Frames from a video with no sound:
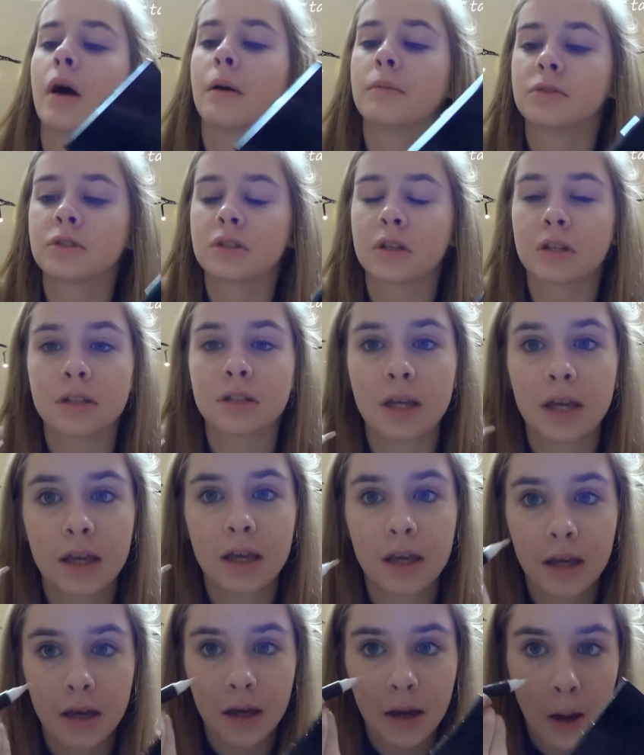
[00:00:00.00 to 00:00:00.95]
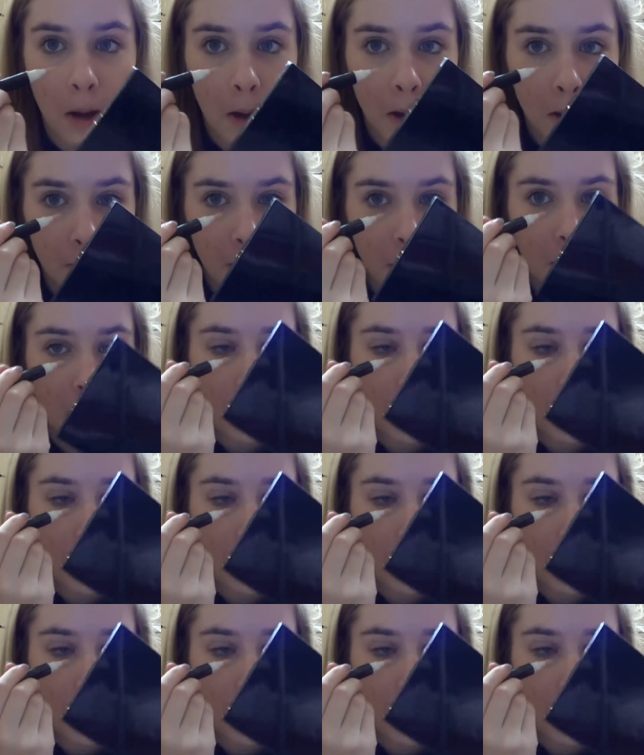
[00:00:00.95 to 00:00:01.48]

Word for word: I'm just going to take it under my